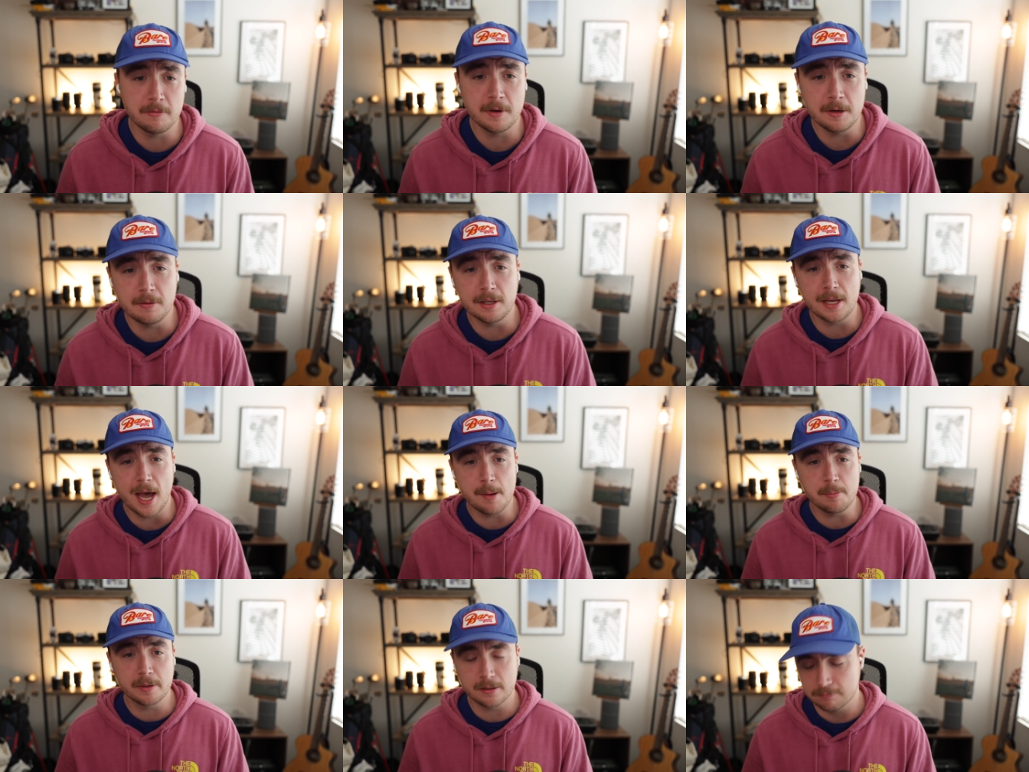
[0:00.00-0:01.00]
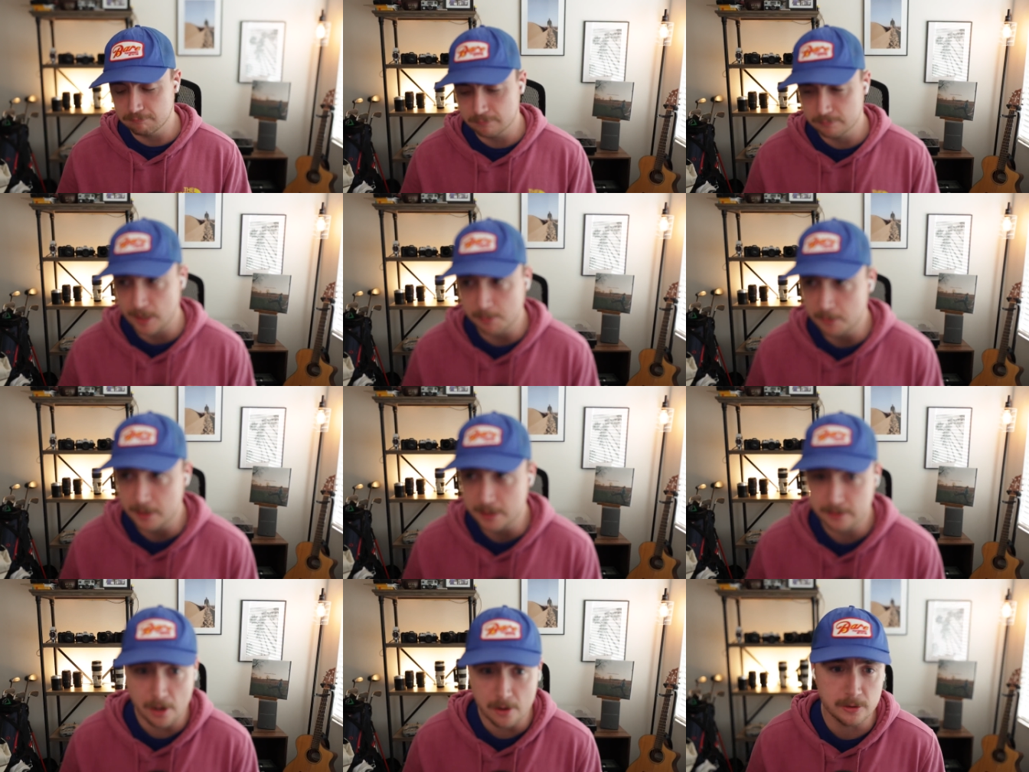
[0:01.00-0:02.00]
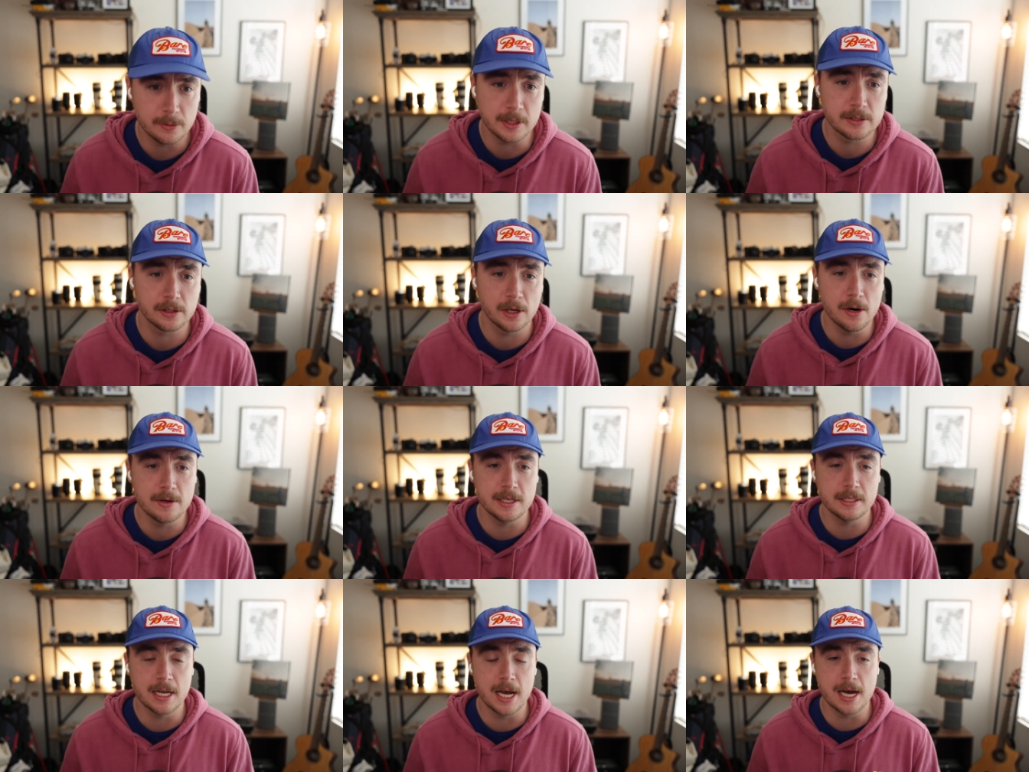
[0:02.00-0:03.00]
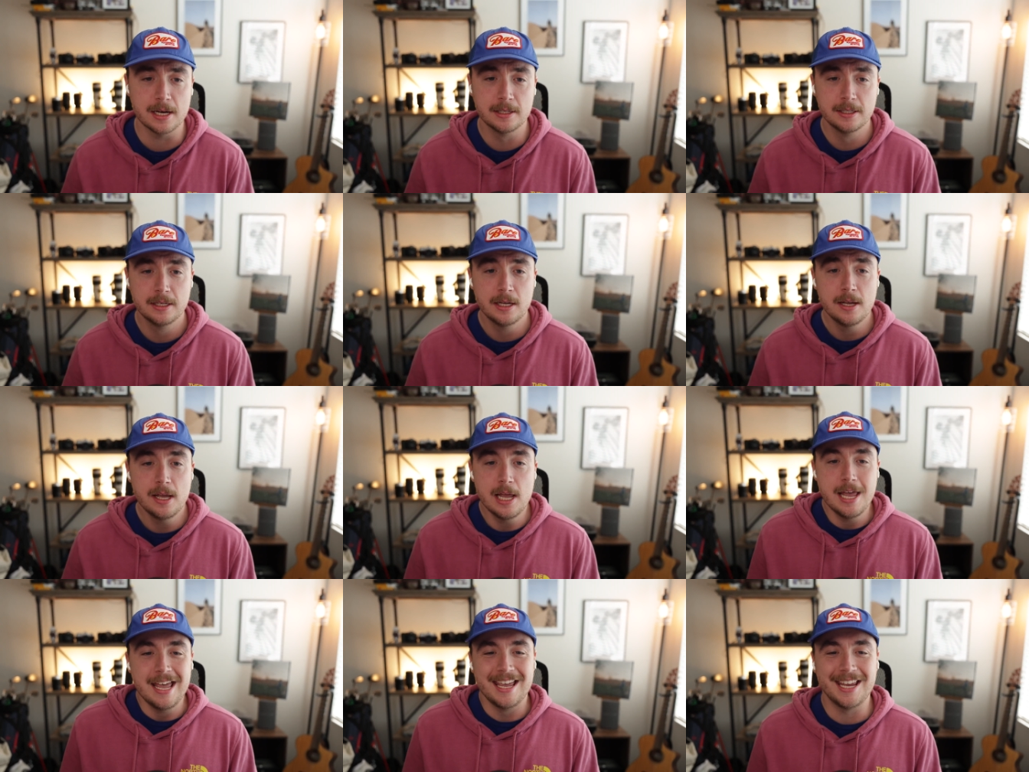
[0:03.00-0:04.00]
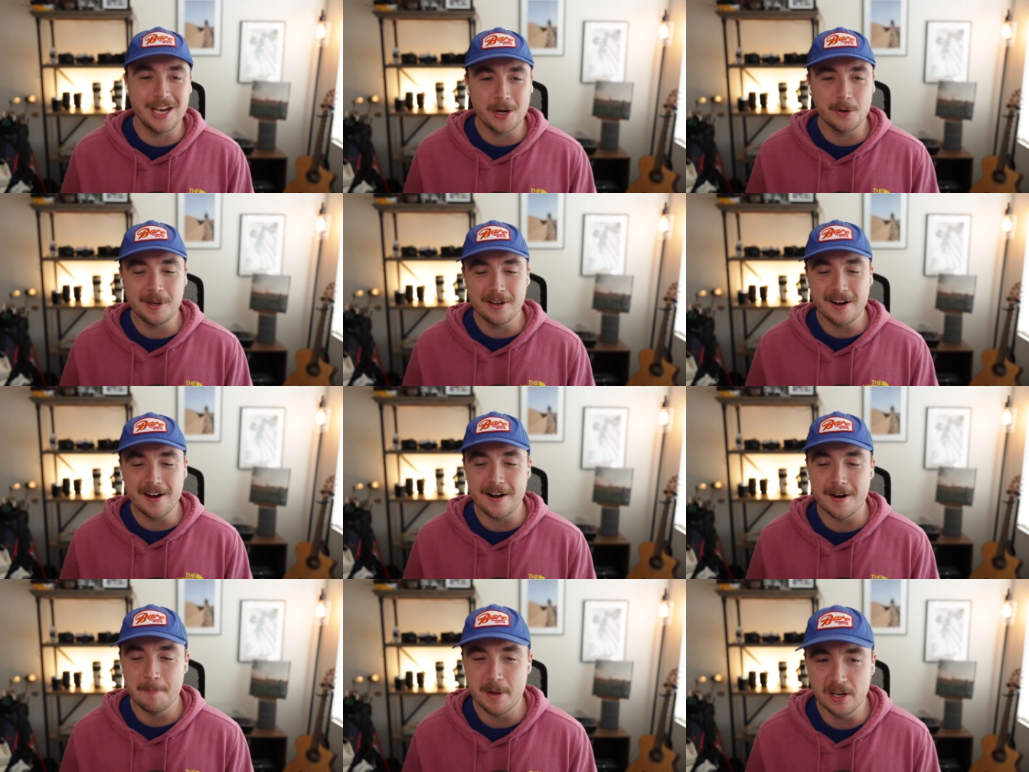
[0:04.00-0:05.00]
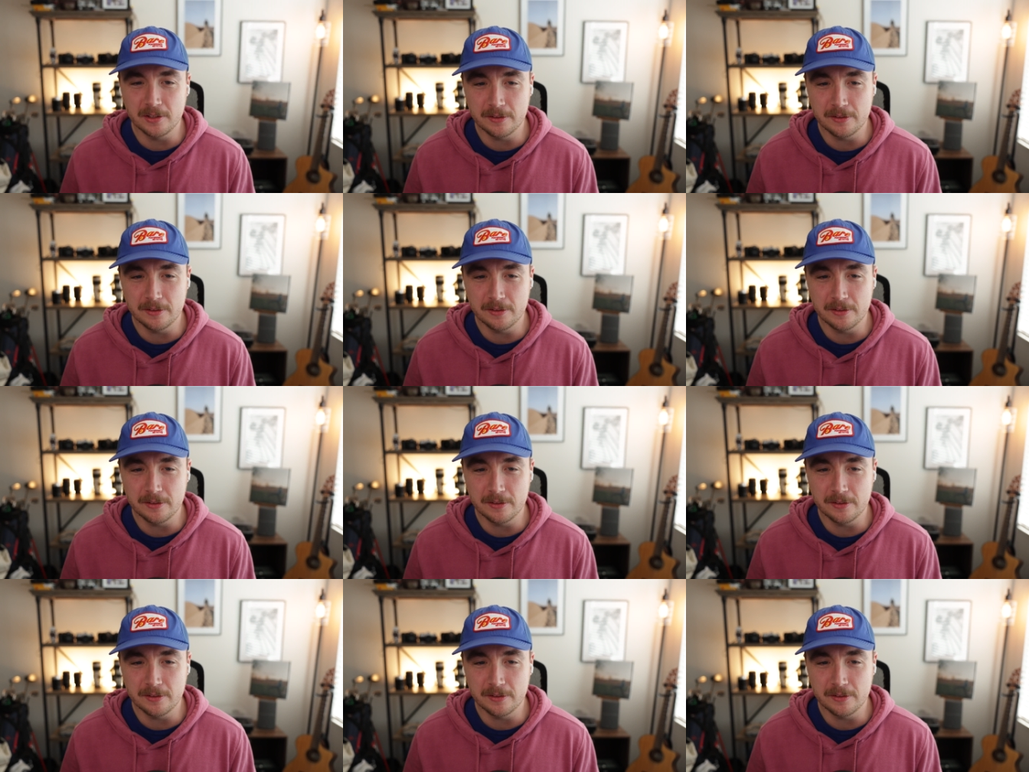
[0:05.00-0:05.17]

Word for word: recap a couple weeks ago, two weeks ago, and uh, here we are, middle of